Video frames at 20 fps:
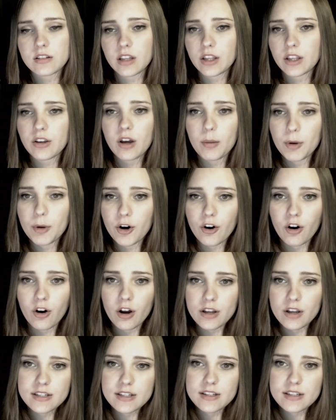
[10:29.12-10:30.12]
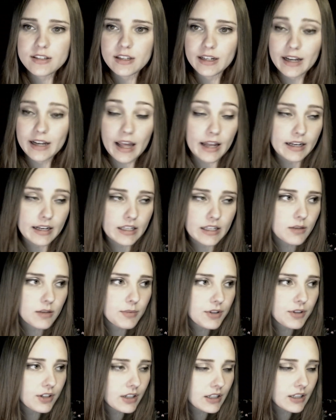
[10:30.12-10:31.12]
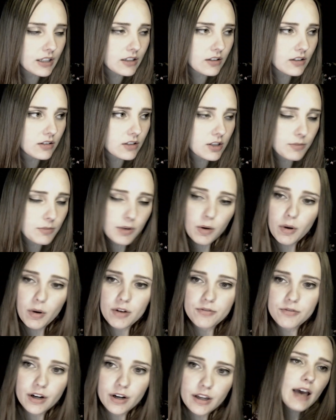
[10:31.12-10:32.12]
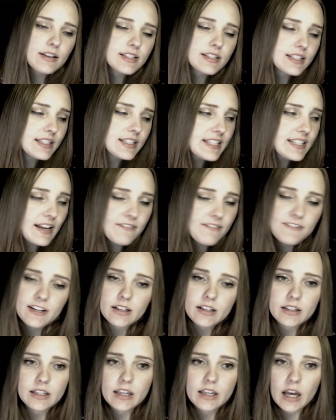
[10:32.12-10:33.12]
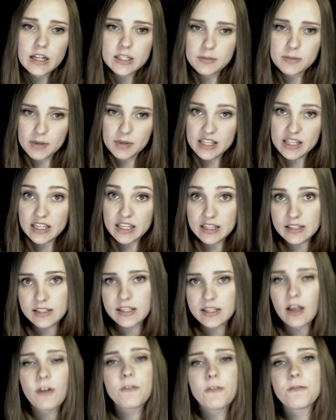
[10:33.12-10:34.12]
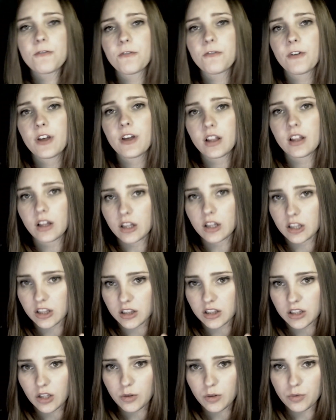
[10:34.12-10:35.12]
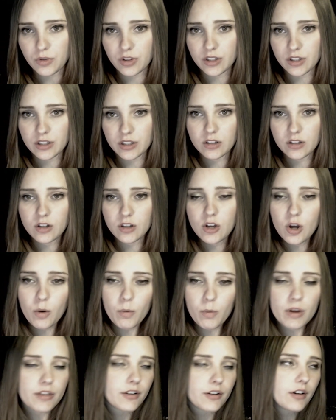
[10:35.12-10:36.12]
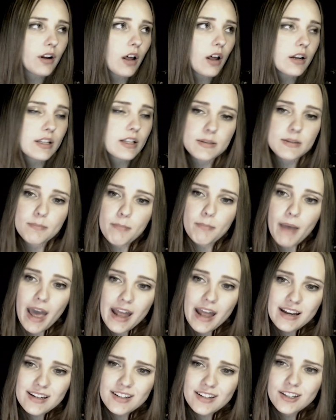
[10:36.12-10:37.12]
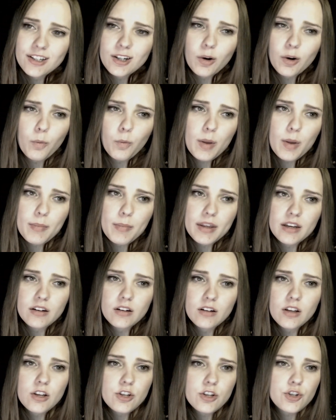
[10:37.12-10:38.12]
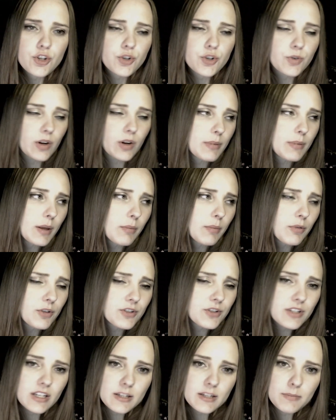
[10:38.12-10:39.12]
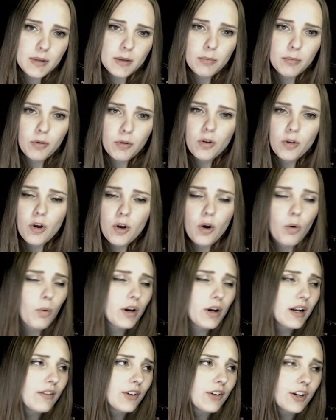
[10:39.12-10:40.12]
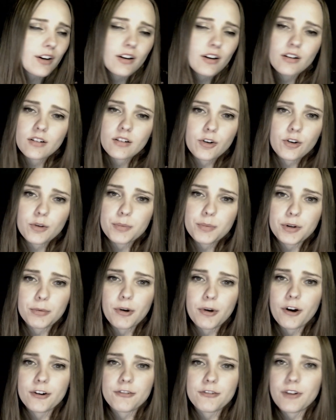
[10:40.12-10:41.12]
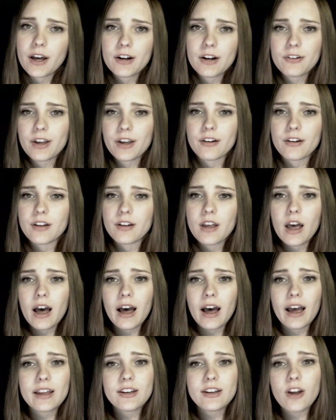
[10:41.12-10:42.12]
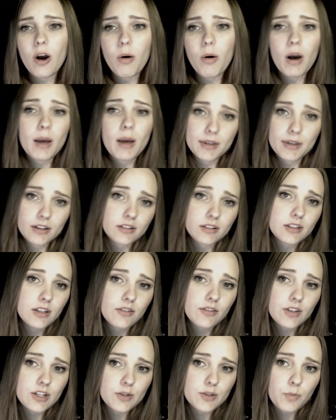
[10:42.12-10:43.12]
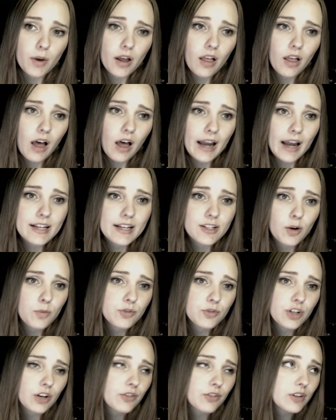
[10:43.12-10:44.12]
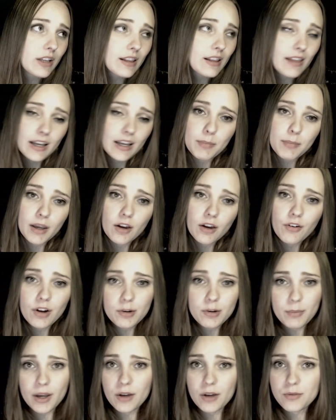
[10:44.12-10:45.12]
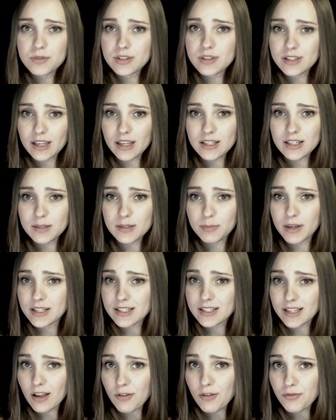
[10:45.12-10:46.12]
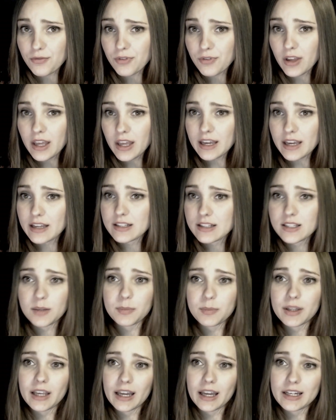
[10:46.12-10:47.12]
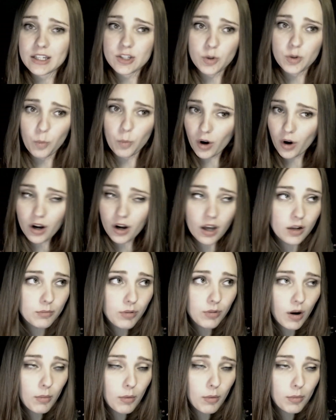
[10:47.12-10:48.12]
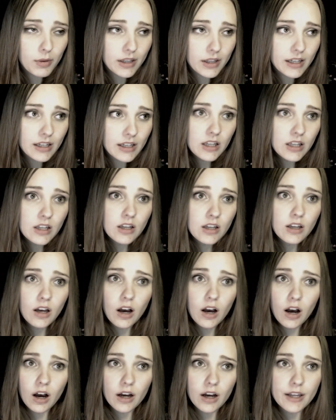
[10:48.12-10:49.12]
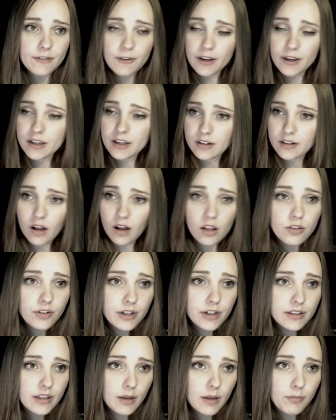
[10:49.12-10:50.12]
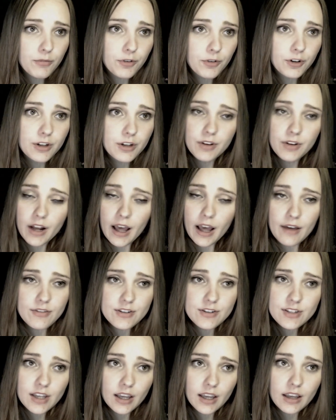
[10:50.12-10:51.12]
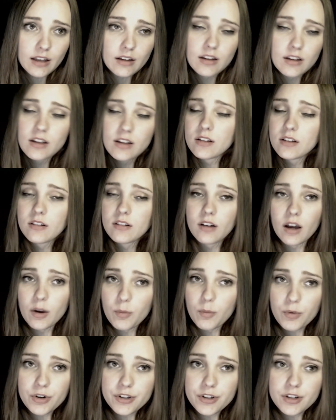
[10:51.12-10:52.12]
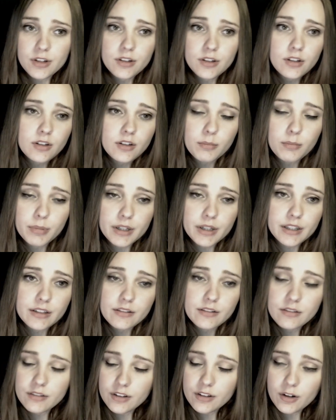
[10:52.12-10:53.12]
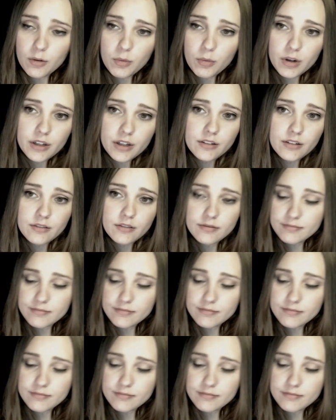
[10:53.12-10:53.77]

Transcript: that you come across in any community, to be quite frank, has definitely got to be the self loathing, whether or not it's men, women, straight people, cis people, whatever group you're part of. I don't care. I know I'm guilty of it as well. I don't generally like being around my own sex myself. It's something I need to work on probably. Uh, if I could tolerate them for even half a second, I would. But you know what?